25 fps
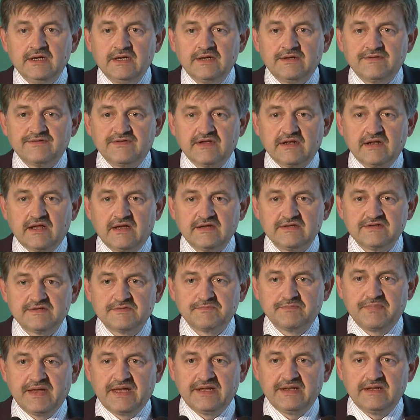the
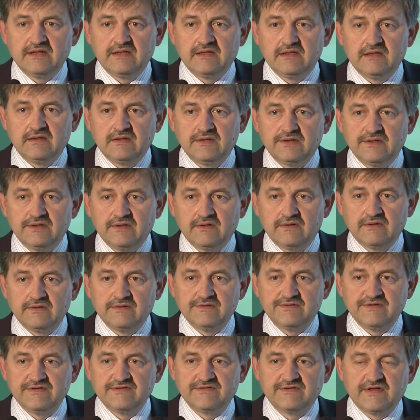last panel
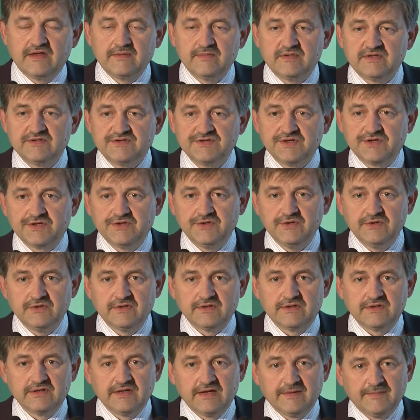on the
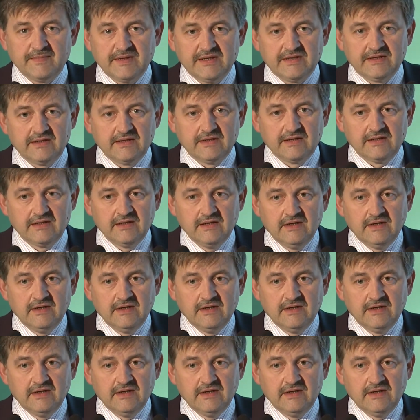cybersecurity. I mean,